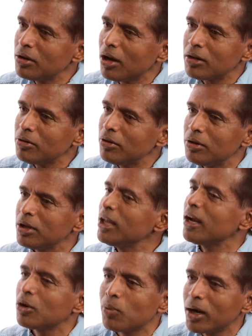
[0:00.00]
You're not going to
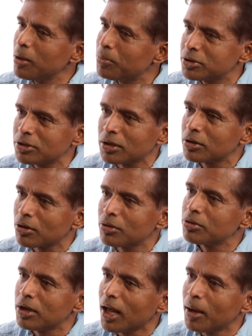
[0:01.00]
get 20%
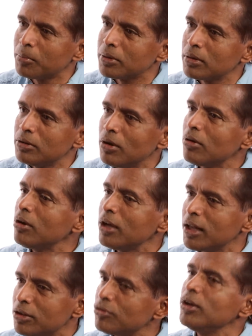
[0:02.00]
growth in Apple. Mm -hmm. You're going
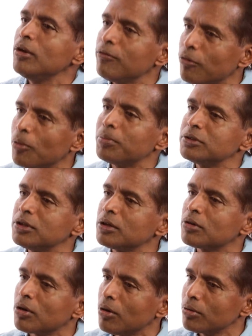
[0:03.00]
to get 3 to
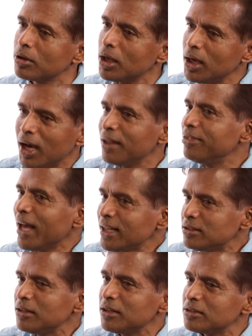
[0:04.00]
4% growth. And
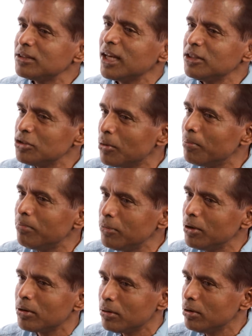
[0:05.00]
that's, in a sense, your,
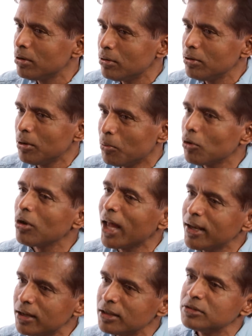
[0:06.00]
your, your, your more
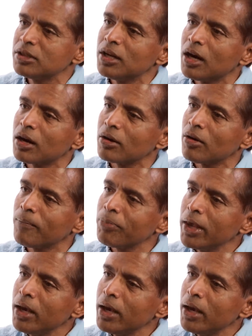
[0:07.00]
likely scenario.